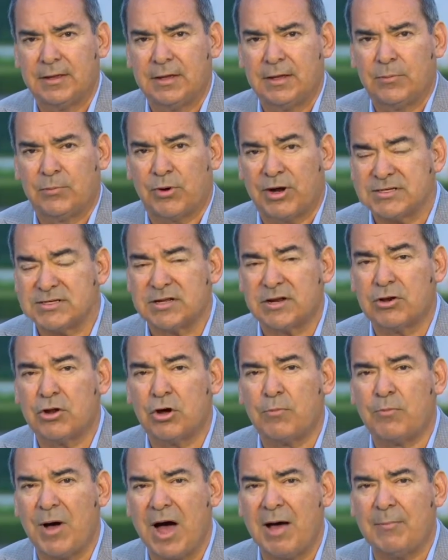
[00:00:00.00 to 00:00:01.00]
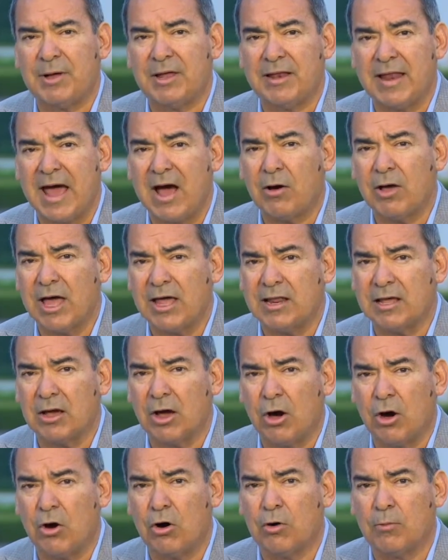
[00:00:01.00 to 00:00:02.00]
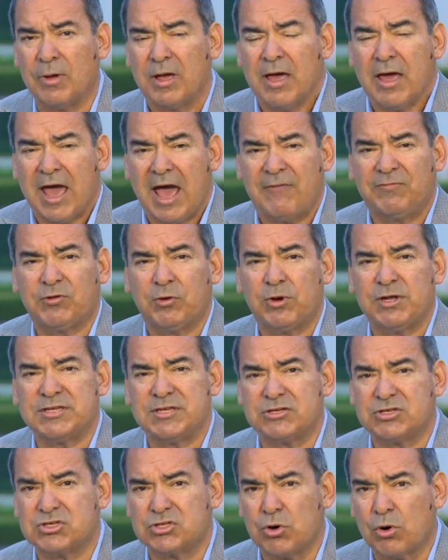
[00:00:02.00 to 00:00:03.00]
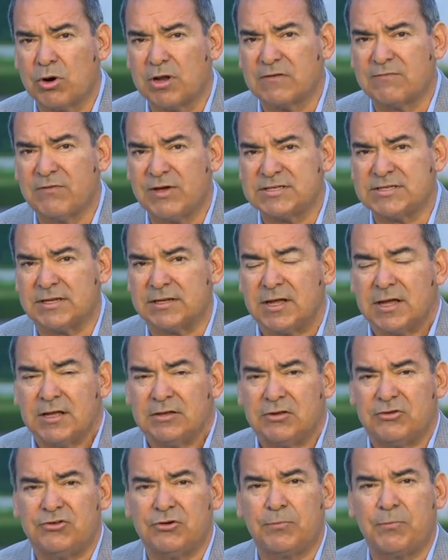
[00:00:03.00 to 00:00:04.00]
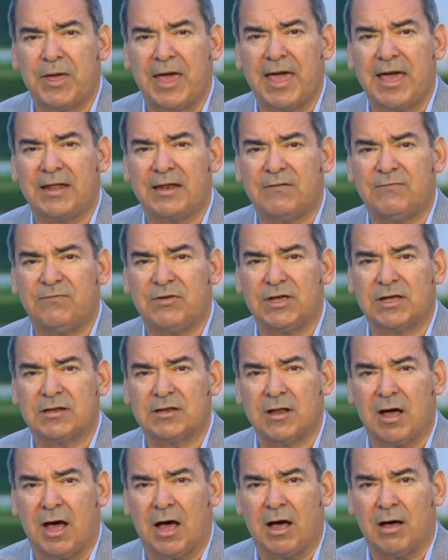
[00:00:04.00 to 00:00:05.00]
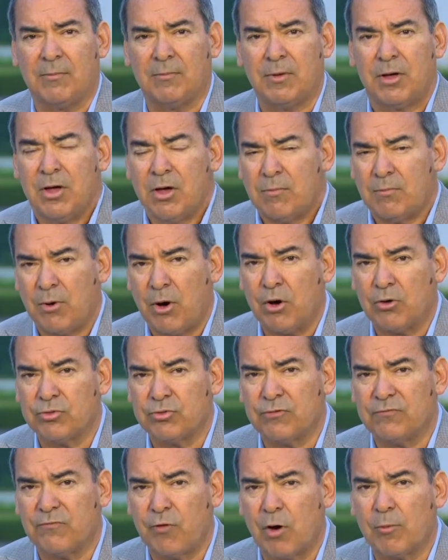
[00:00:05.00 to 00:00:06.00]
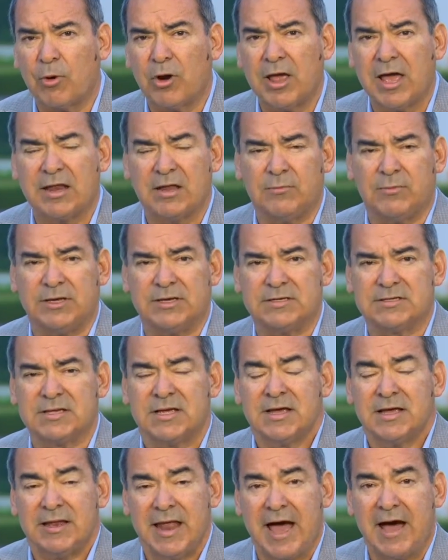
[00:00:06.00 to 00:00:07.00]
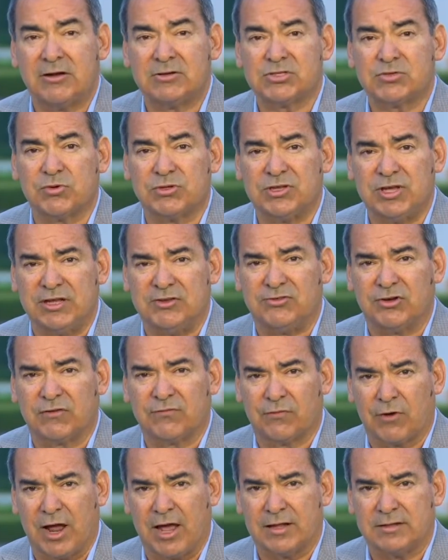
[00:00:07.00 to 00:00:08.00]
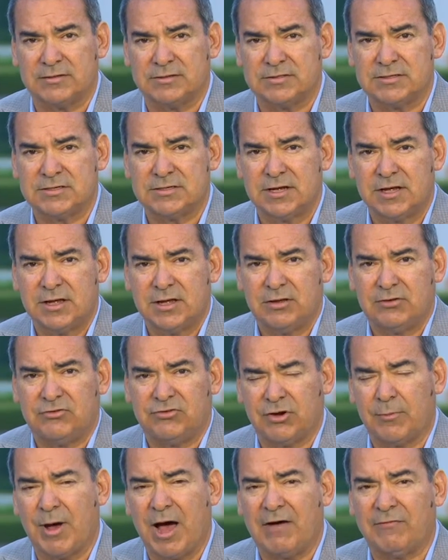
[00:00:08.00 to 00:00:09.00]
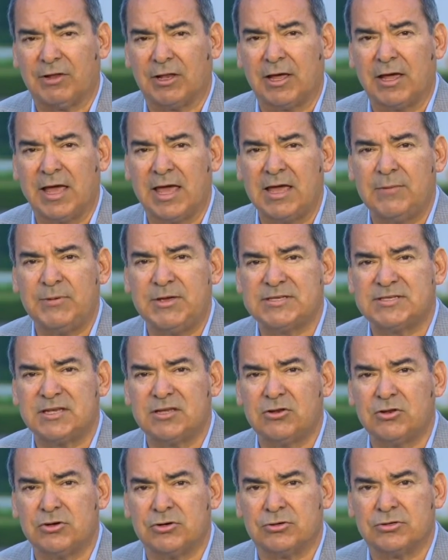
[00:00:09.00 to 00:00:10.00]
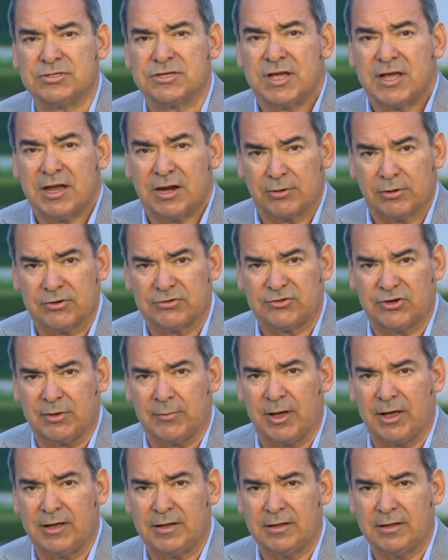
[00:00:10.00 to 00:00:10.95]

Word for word: President Obama now heading home after his historic visit to Japan and Vietnam, both former enemies, now strategic friends. Jim Avila, ABC News, Hiroshima.